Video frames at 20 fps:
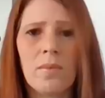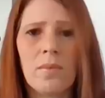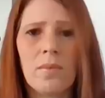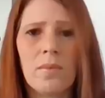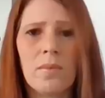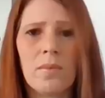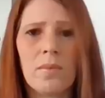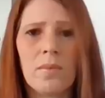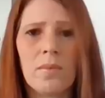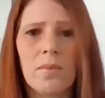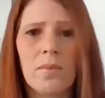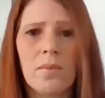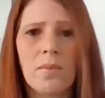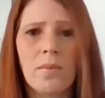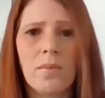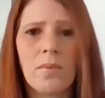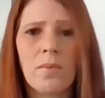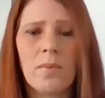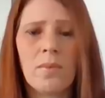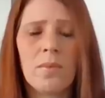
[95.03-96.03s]

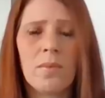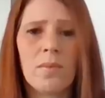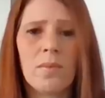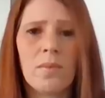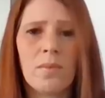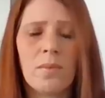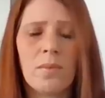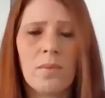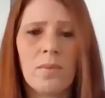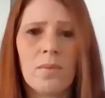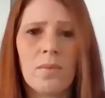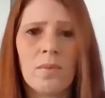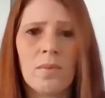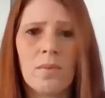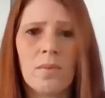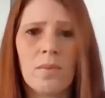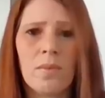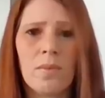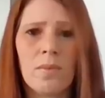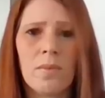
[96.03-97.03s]

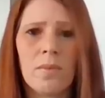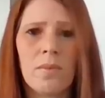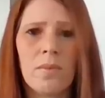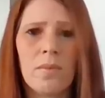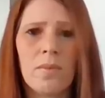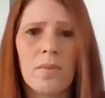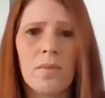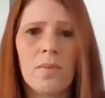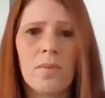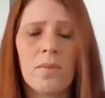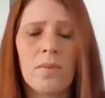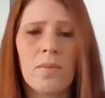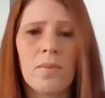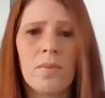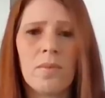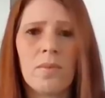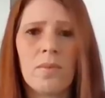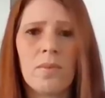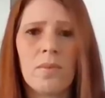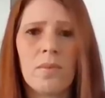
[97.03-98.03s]

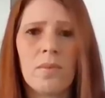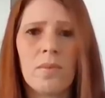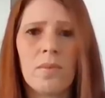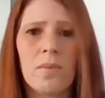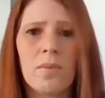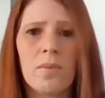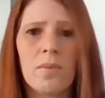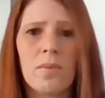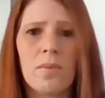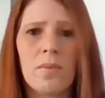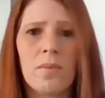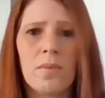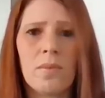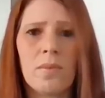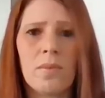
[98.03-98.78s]
[no speech]